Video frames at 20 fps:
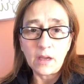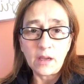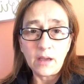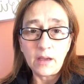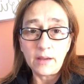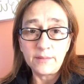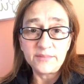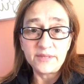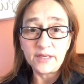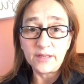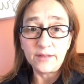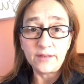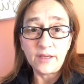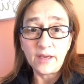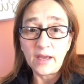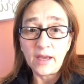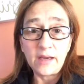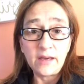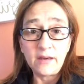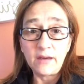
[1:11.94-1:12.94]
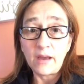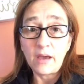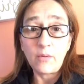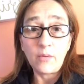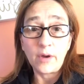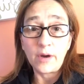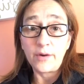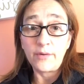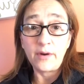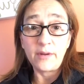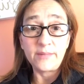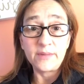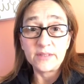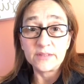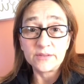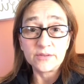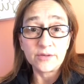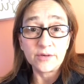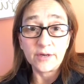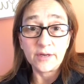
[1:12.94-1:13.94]
I'm telling you, I did not want to write my
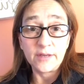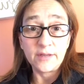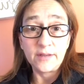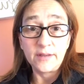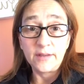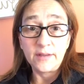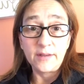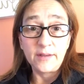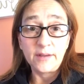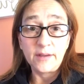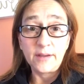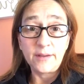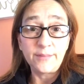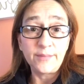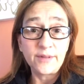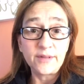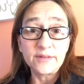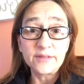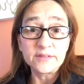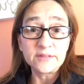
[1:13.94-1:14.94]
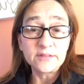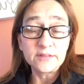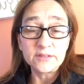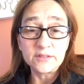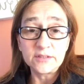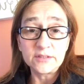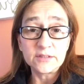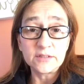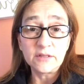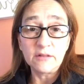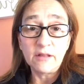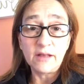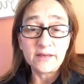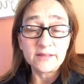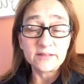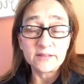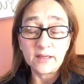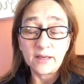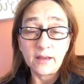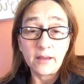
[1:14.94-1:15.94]
story. I'm like, this is just the
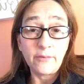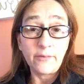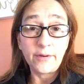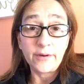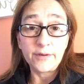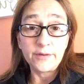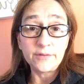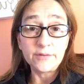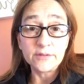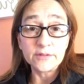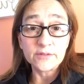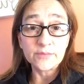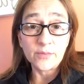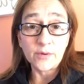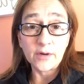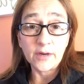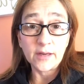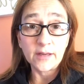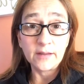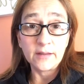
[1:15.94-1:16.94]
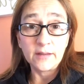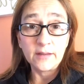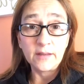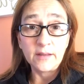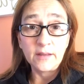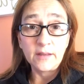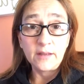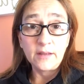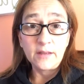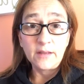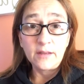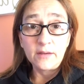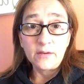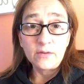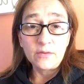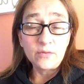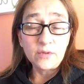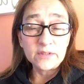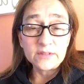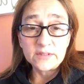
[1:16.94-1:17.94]
last thing I want to do this morning.
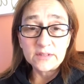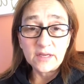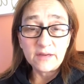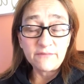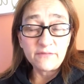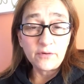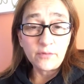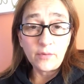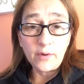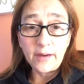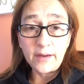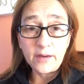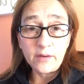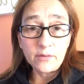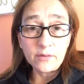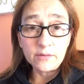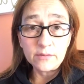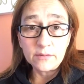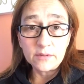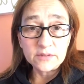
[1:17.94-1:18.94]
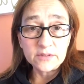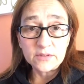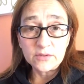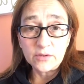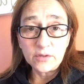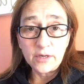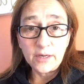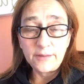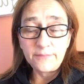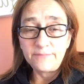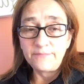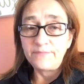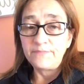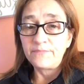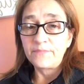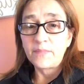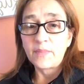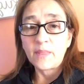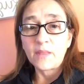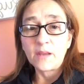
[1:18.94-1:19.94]
Who wants to have to write out a story?
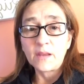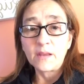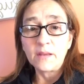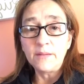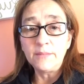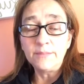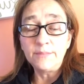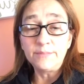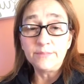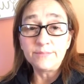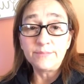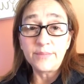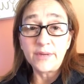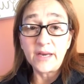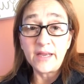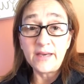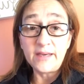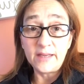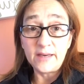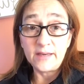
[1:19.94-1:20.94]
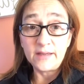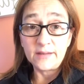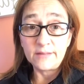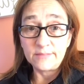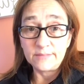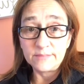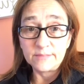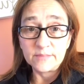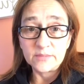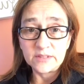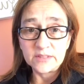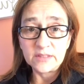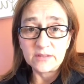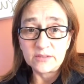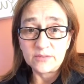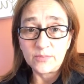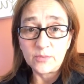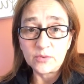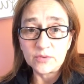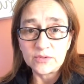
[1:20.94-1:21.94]
But I did it because I was
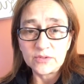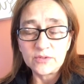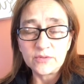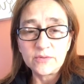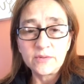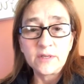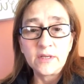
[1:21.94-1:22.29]
supposed to.